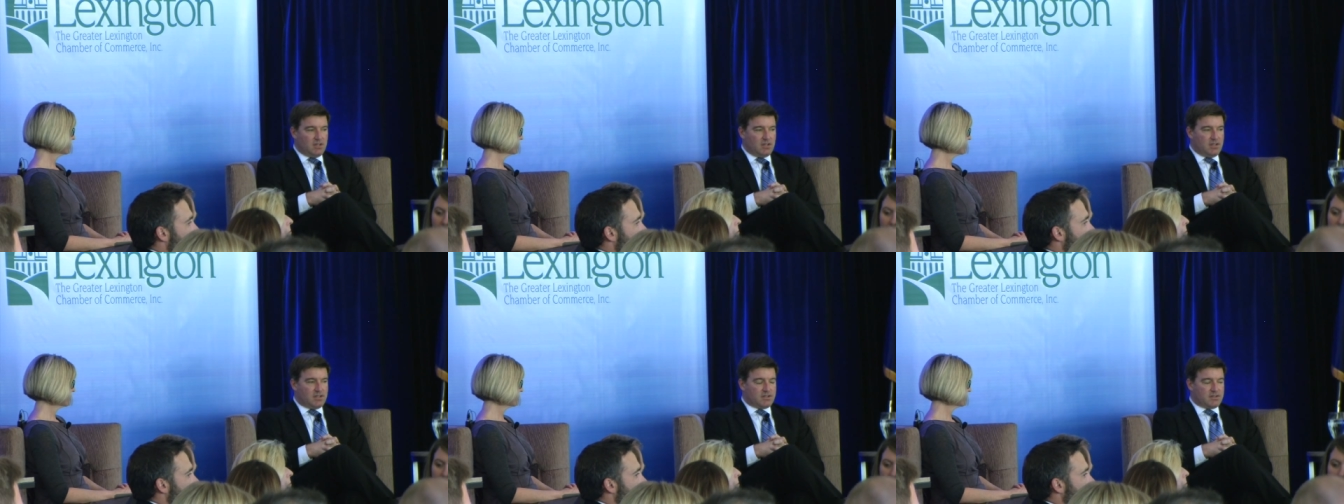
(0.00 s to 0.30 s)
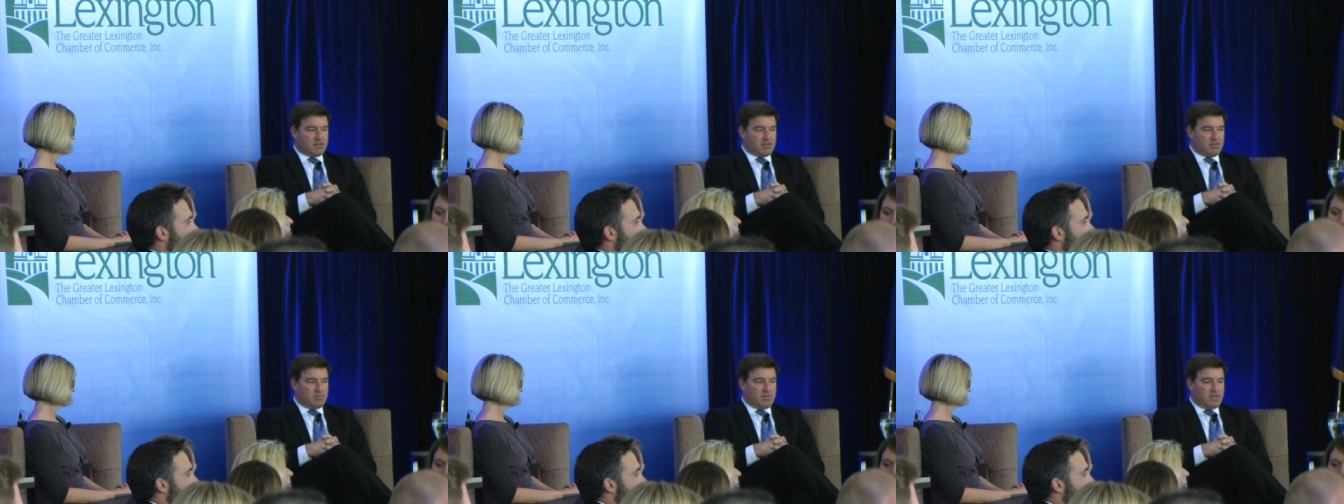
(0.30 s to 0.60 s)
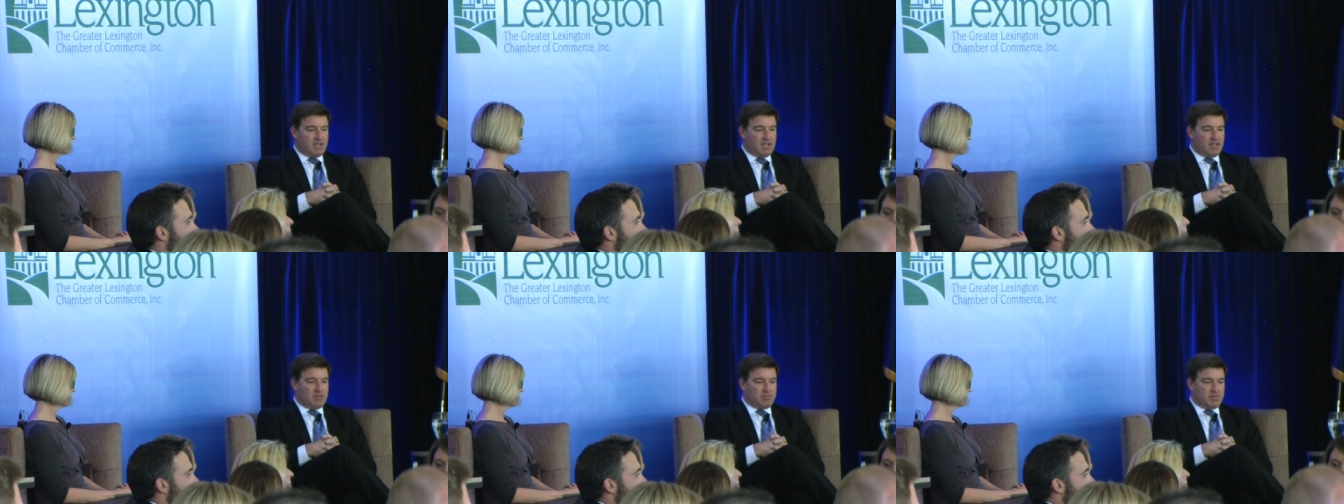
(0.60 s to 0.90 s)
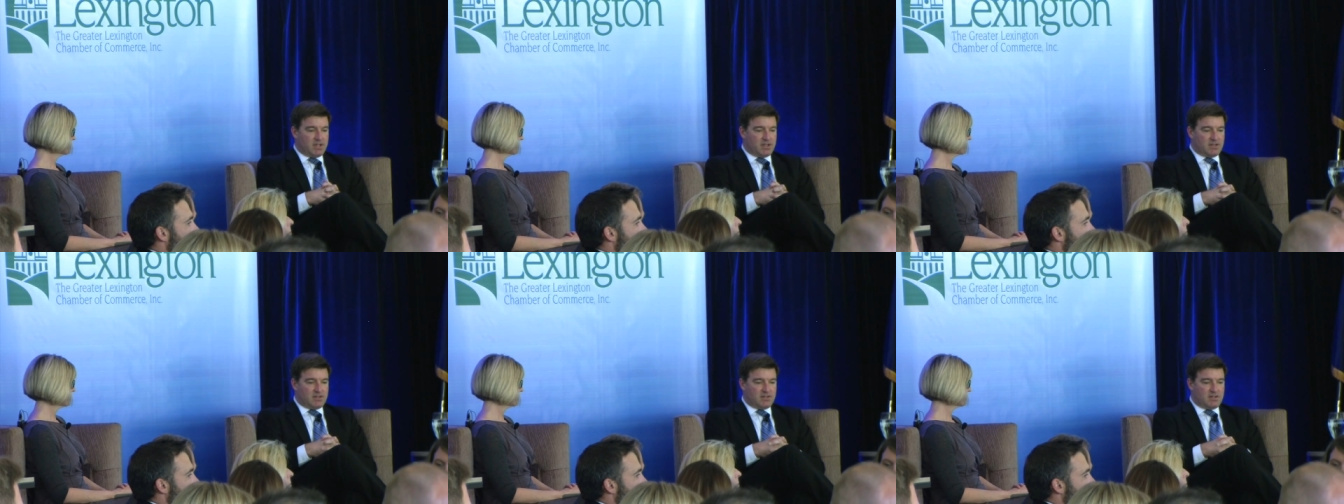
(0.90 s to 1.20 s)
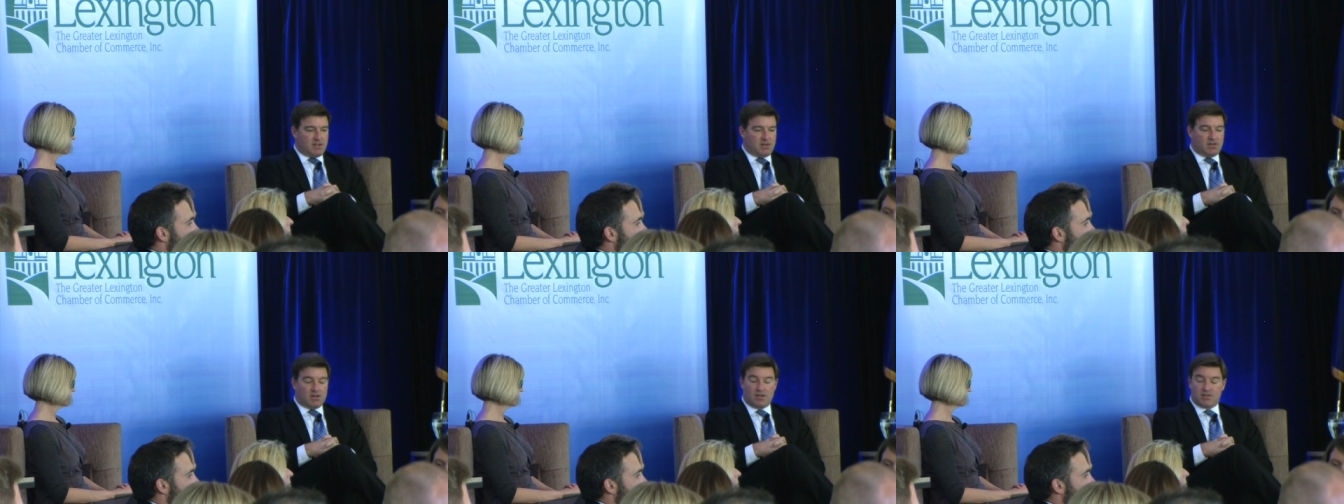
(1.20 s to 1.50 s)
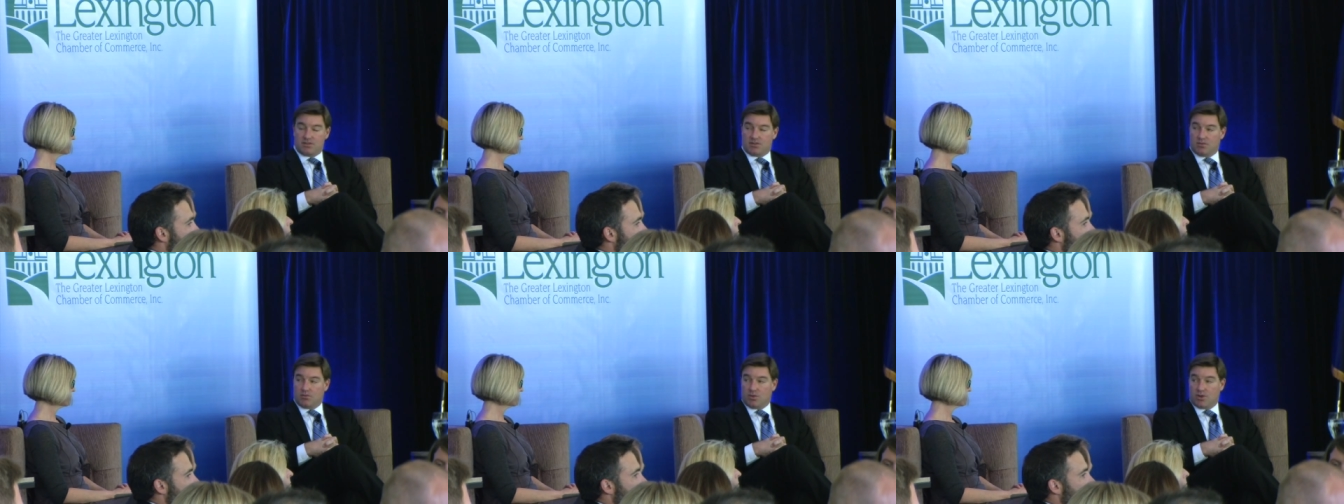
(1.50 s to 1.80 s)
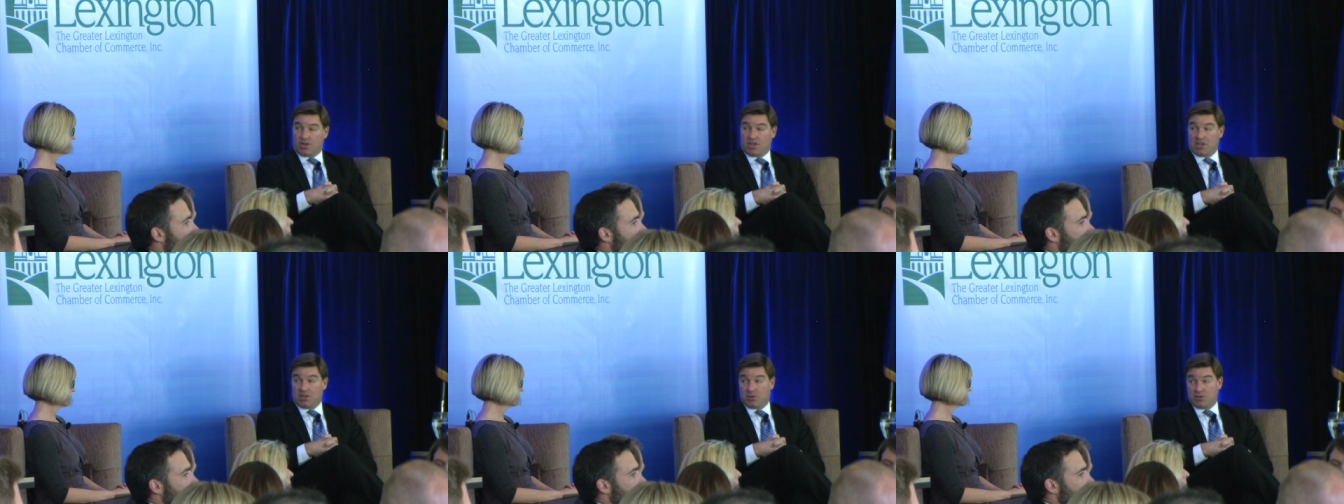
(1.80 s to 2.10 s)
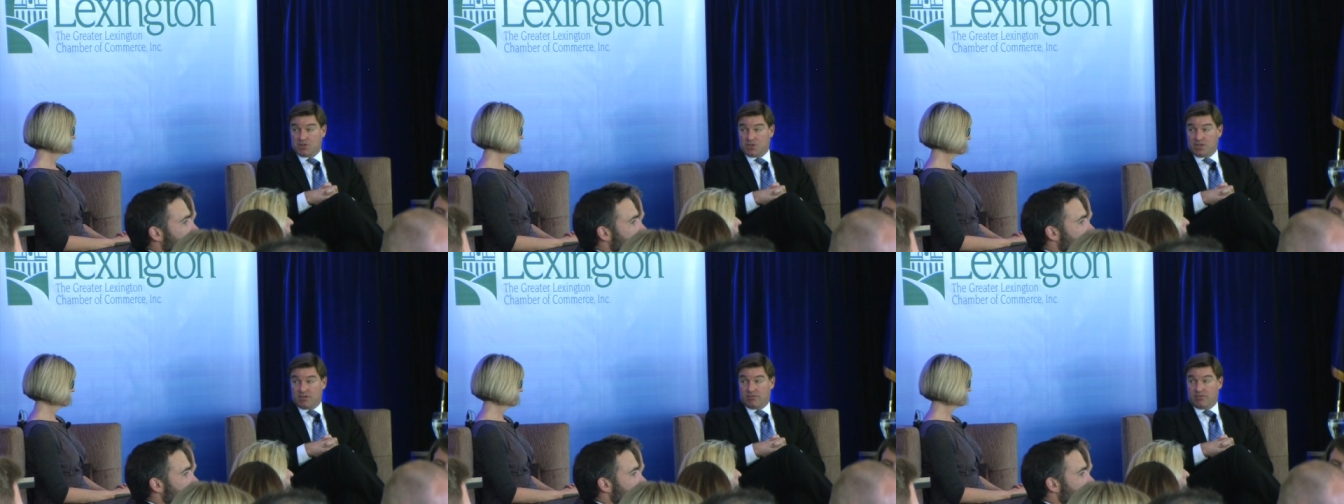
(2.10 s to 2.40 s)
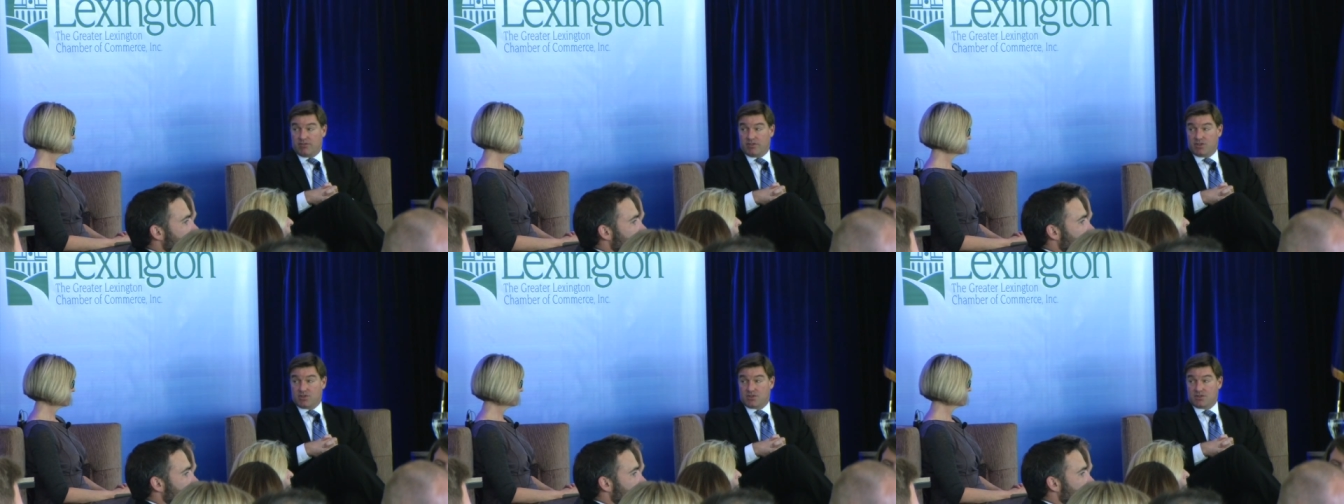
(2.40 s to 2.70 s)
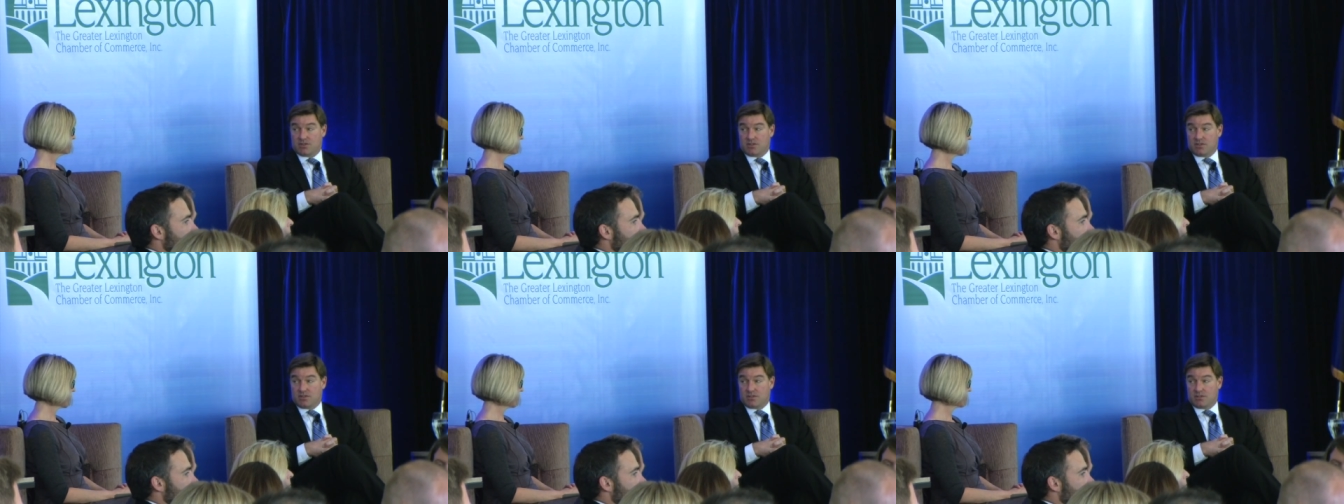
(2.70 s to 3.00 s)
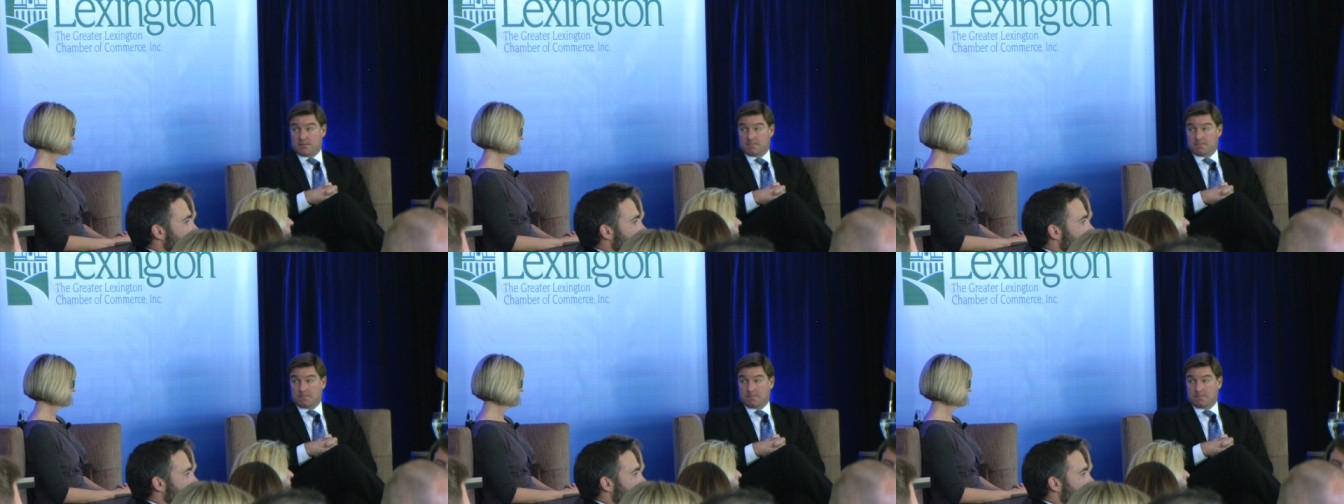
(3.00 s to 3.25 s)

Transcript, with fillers: it's going to be because they're also working to achieve efficiencies.